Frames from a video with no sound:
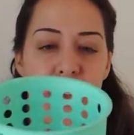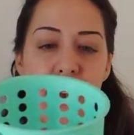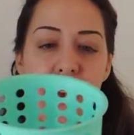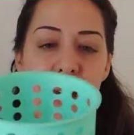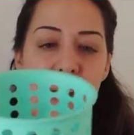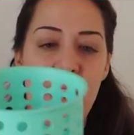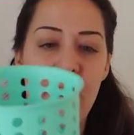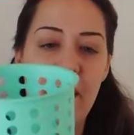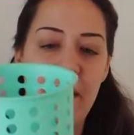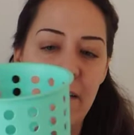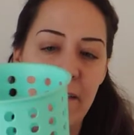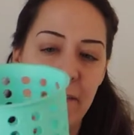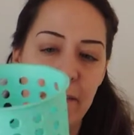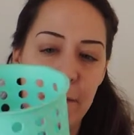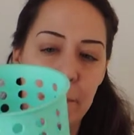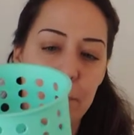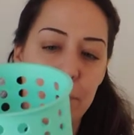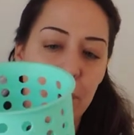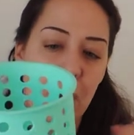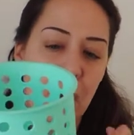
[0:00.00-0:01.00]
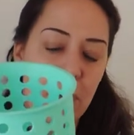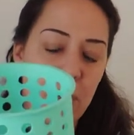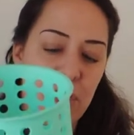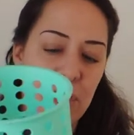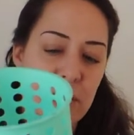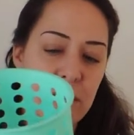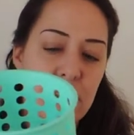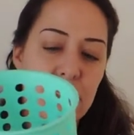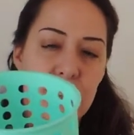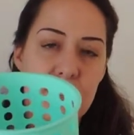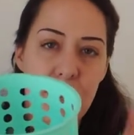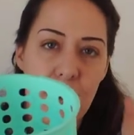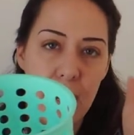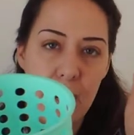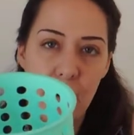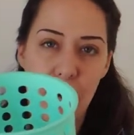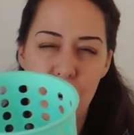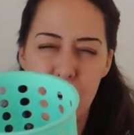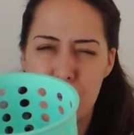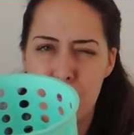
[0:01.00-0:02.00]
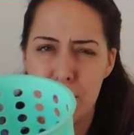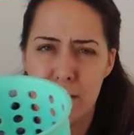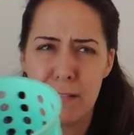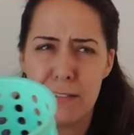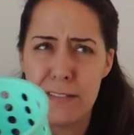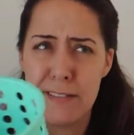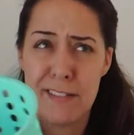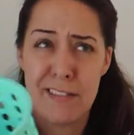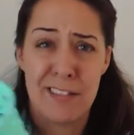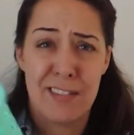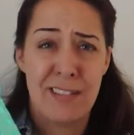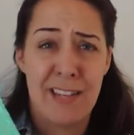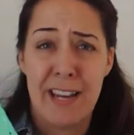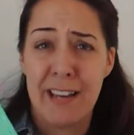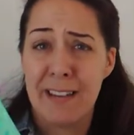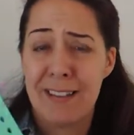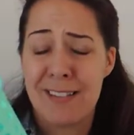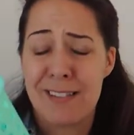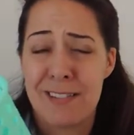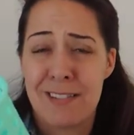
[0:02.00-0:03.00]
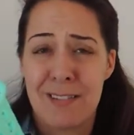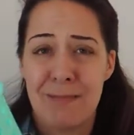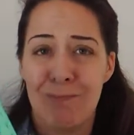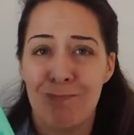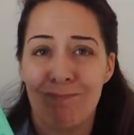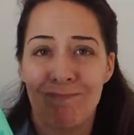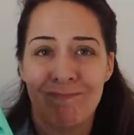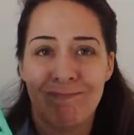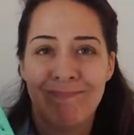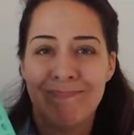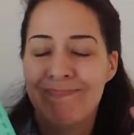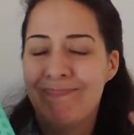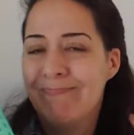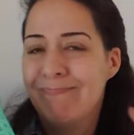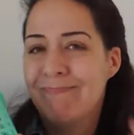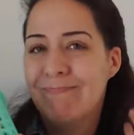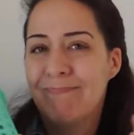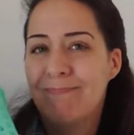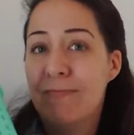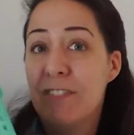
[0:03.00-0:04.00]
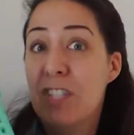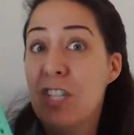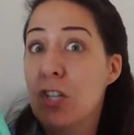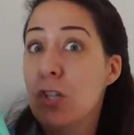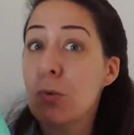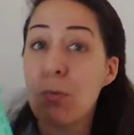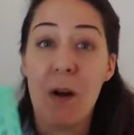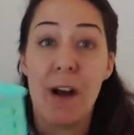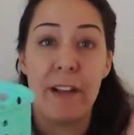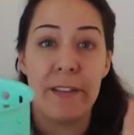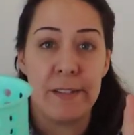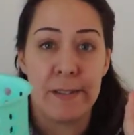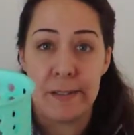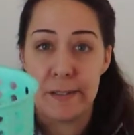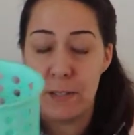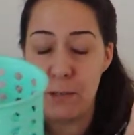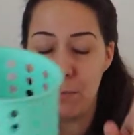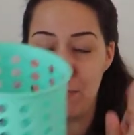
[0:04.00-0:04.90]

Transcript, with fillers: we have brushes that are on sticks, dish wands,